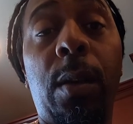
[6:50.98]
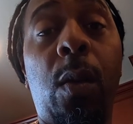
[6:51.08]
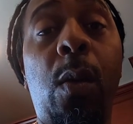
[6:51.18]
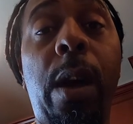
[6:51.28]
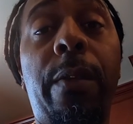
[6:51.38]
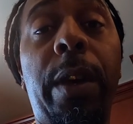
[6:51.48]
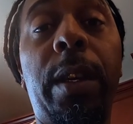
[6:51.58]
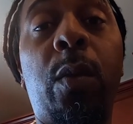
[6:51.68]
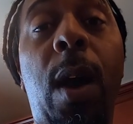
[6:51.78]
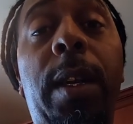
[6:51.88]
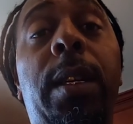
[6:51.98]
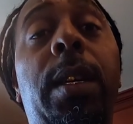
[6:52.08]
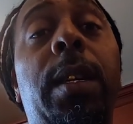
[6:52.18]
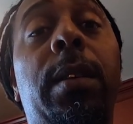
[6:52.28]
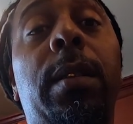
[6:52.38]
whoever is
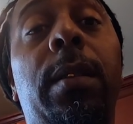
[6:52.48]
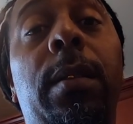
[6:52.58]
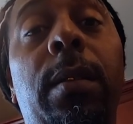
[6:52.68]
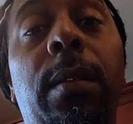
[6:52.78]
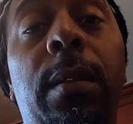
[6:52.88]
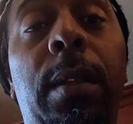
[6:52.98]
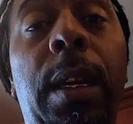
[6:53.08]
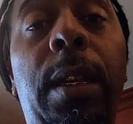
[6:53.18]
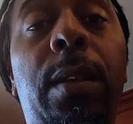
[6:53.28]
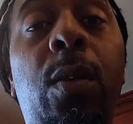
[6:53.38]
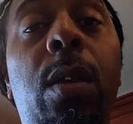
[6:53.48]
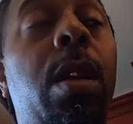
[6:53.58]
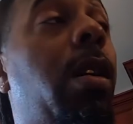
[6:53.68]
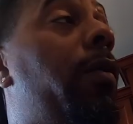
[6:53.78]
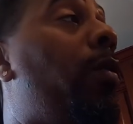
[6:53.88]
watching this, send it to a
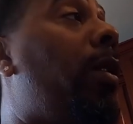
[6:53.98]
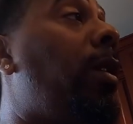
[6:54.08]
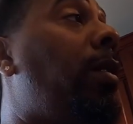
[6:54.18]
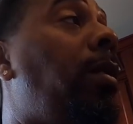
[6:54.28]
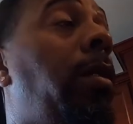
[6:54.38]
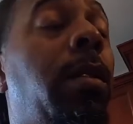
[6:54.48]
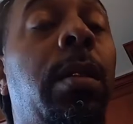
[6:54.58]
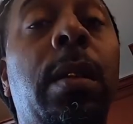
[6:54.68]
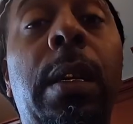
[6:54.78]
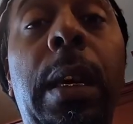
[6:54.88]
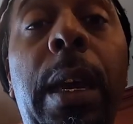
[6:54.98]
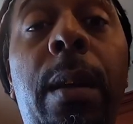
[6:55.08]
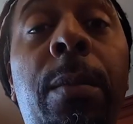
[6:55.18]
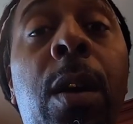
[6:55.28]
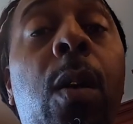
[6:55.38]
loved one.
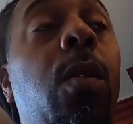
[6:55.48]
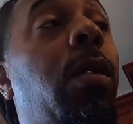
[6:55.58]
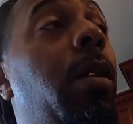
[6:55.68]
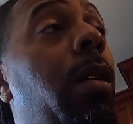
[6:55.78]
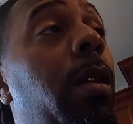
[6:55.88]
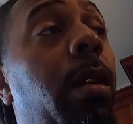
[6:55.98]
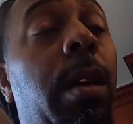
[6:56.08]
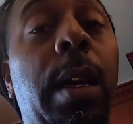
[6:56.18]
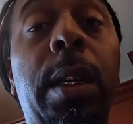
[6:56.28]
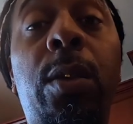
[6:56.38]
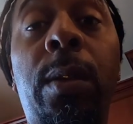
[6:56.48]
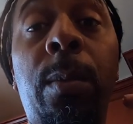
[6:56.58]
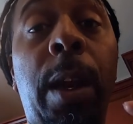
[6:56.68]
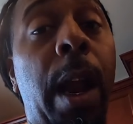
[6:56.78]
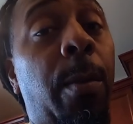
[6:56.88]
Let them know. Get you
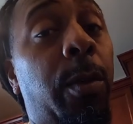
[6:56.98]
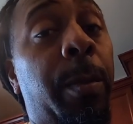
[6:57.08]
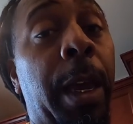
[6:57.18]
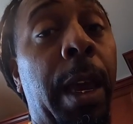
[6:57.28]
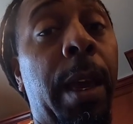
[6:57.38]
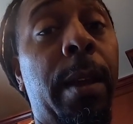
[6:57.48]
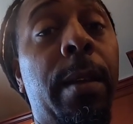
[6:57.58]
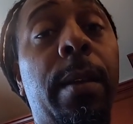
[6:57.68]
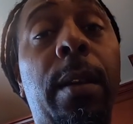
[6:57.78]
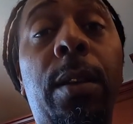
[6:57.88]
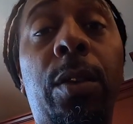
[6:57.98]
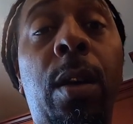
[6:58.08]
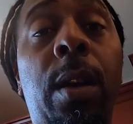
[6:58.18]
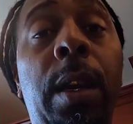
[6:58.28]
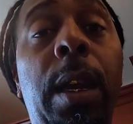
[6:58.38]
some cameras, man, because you're
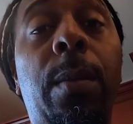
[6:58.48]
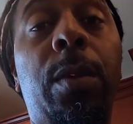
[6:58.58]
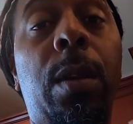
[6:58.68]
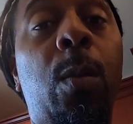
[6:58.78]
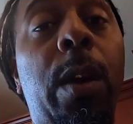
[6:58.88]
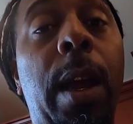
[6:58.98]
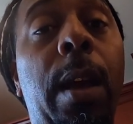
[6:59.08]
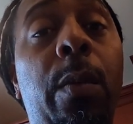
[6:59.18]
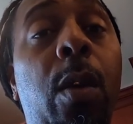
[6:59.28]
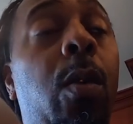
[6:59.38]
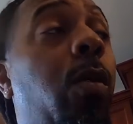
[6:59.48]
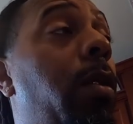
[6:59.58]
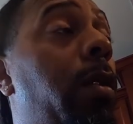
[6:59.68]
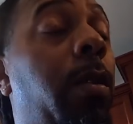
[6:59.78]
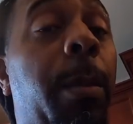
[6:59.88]
going to need them somewhere down the
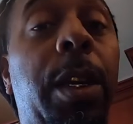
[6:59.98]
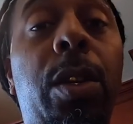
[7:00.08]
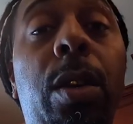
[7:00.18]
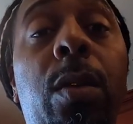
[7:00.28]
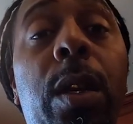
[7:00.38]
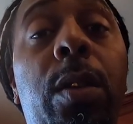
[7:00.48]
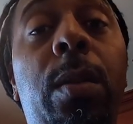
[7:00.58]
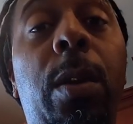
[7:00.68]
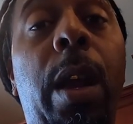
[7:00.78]
road. So make sure you get you some